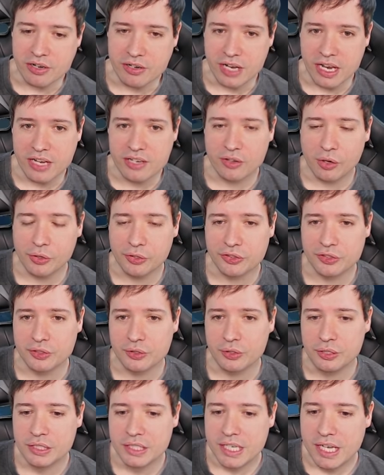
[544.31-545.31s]
And
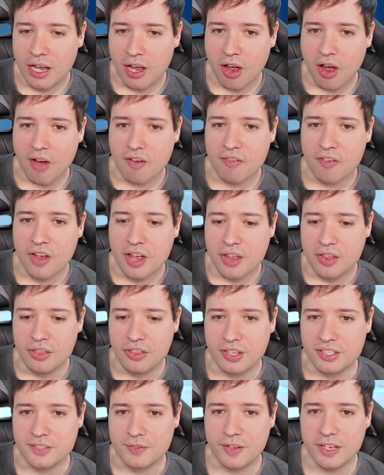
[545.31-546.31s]
also of
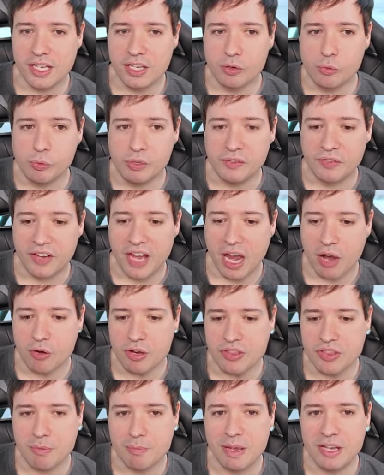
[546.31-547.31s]
this video. We've
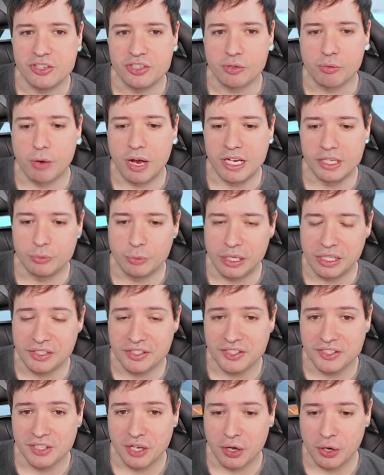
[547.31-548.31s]
carried the match quite well,
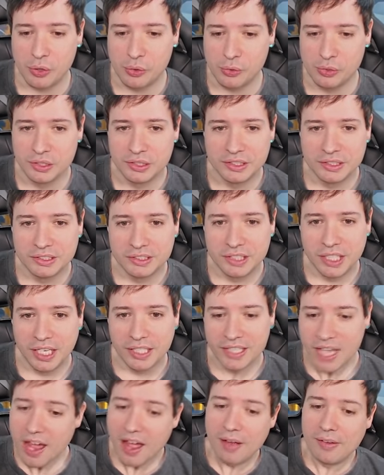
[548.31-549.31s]
so
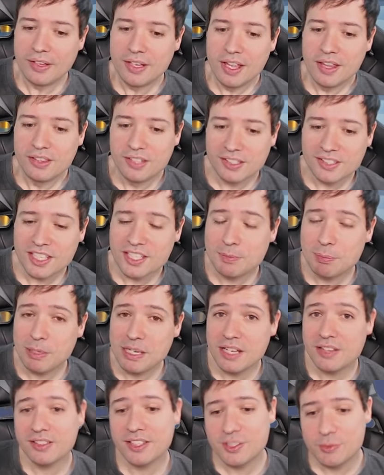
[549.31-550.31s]
yeah, this has
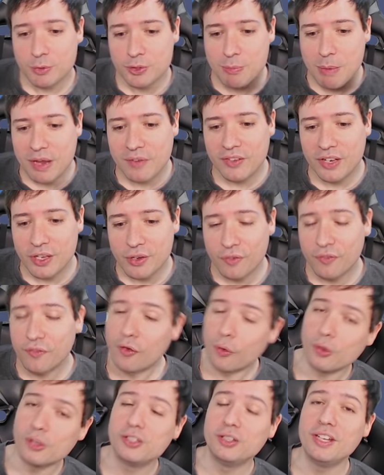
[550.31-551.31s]
been it. This was my video
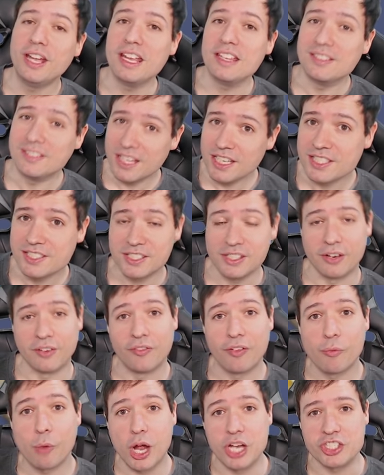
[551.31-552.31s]
for today. Thanks here
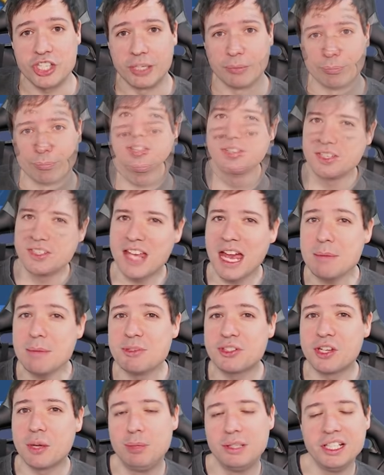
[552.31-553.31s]
for watching. This game
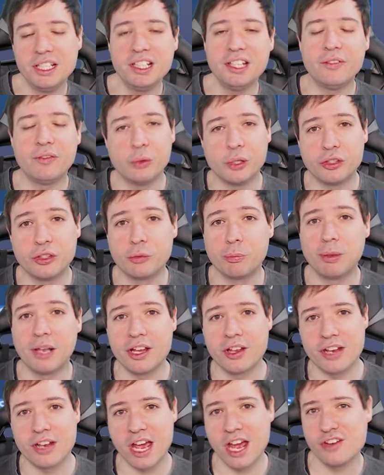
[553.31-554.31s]
is completely free to
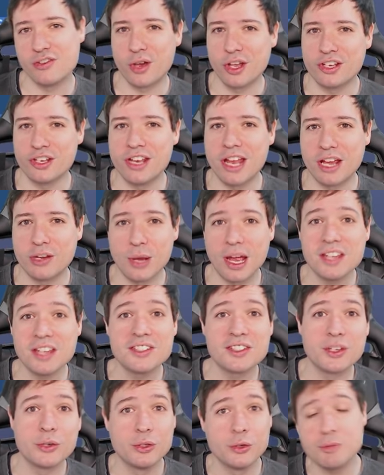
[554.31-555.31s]
play on Android and iOS,
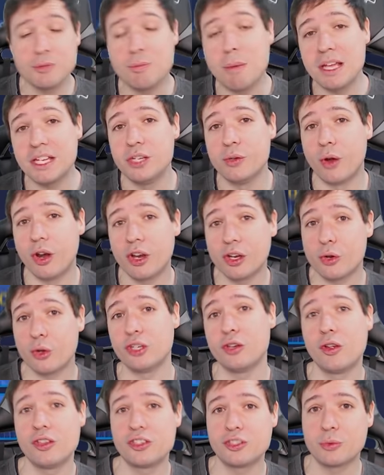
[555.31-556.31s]
so use my Q R code
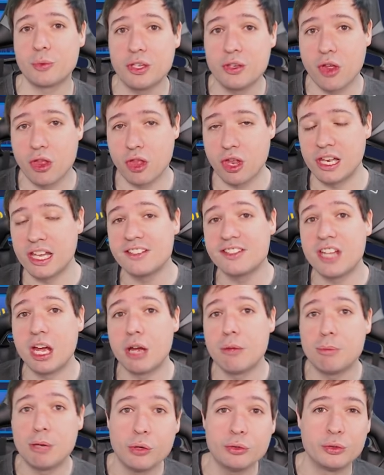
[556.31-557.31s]
here on screen or the links
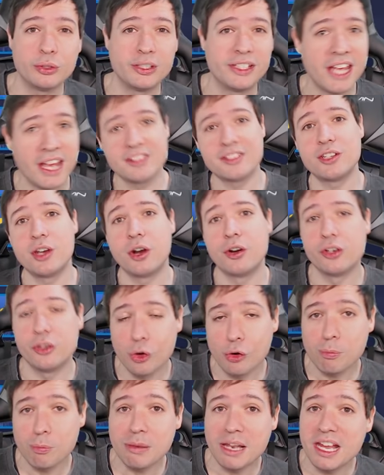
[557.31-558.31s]
down below to kickstart
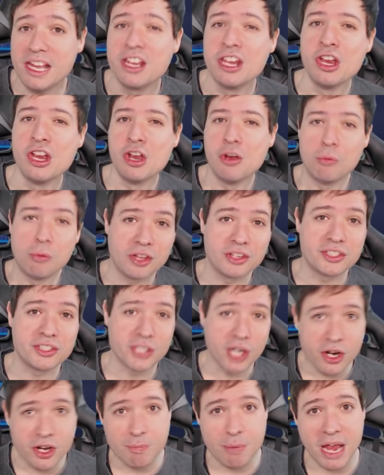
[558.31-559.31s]
your play with a
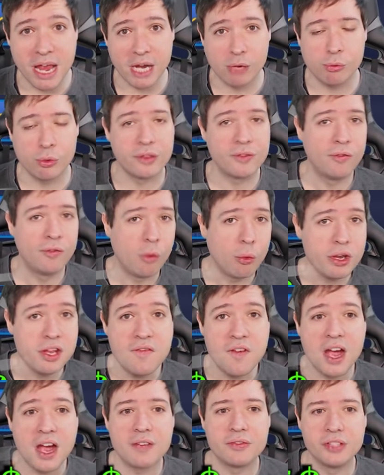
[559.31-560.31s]
starter pack worth
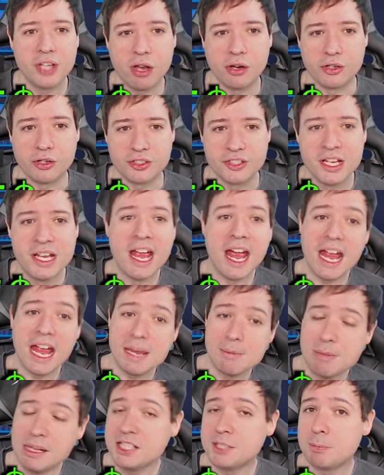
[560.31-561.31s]
forty-five dollars,
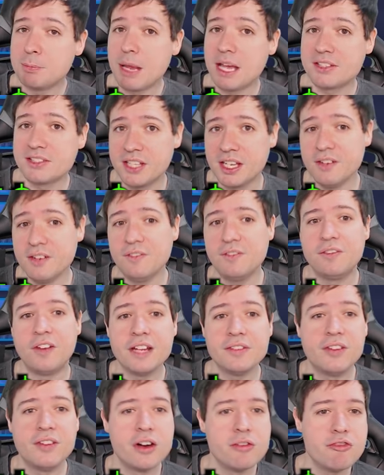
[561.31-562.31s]
a mil-spec skin,
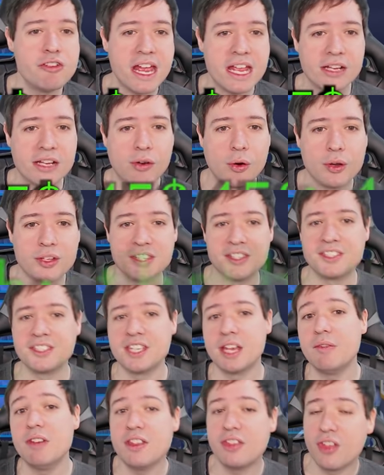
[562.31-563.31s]
five hundred A coins, and
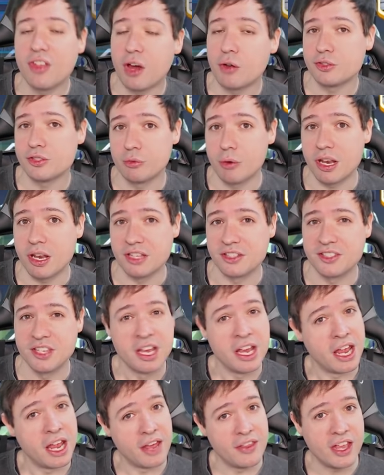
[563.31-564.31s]
seventy thousand credits.
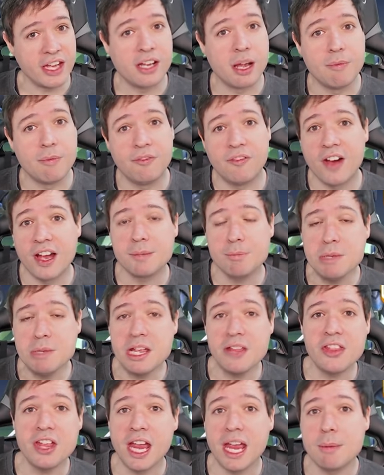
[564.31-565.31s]
And then come fight me
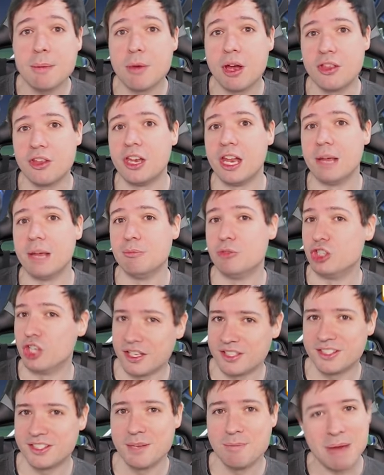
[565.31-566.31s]
in the game under the name
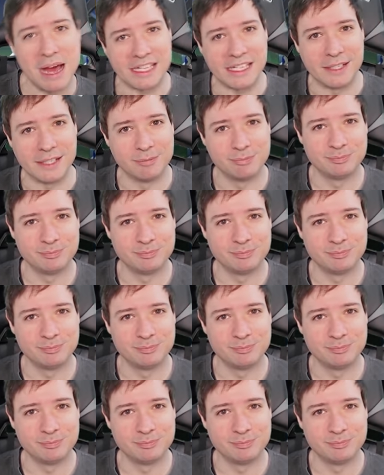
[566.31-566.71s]
Just the Money.